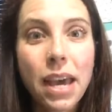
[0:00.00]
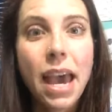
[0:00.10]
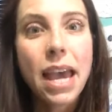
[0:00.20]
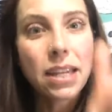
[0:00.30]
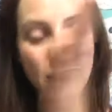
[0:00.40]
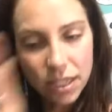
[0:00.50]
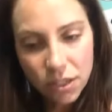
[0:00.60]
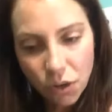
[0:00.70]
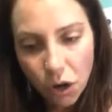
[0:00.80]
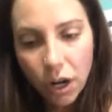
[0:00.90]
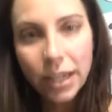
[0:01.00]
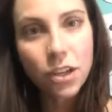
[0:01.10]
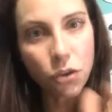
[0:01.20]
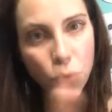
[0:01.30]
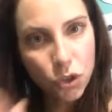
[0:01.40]
and start
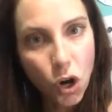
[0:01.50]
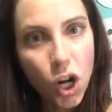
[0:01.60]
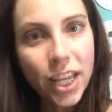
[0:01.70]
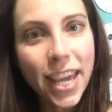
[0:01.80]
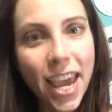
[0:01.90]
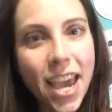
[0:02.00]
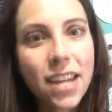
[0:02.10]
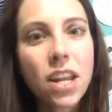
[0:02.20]
again